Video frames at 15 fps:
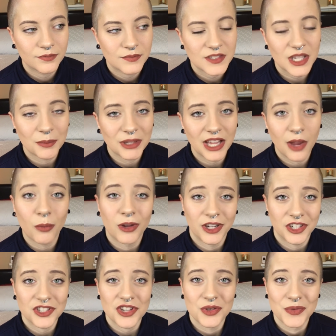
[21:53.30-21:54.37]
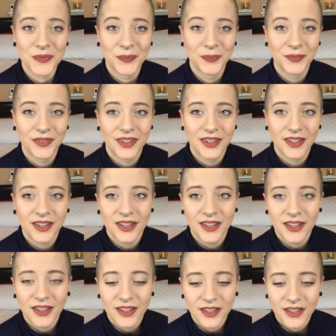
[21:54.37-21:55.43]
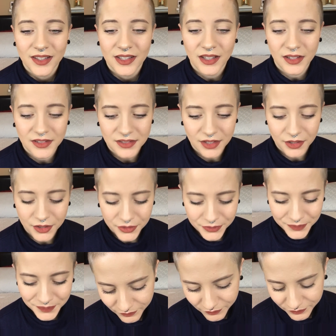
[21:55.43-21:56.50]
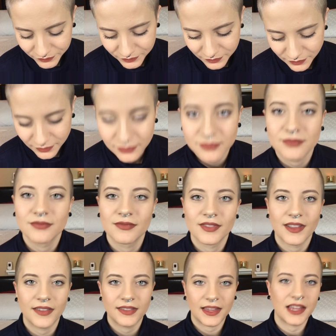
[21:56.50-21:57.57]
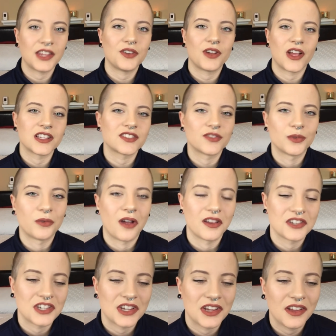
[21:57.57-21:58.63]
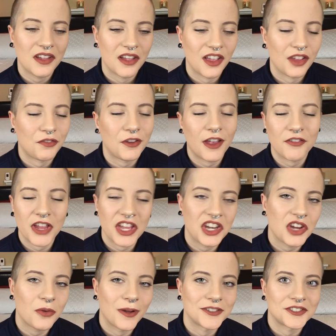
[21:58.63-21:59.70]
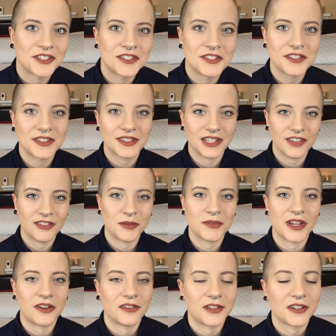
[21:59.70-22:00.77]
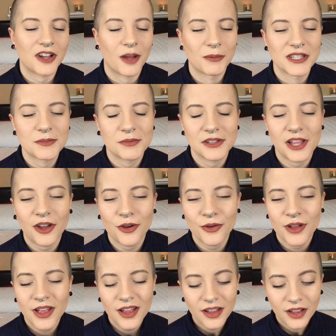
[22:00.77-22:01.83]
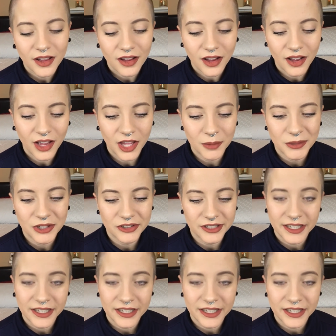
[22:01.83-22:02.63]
something I want to do. So thank you guys for watching. If you have any questions, leave them down in the comments below. I'm here to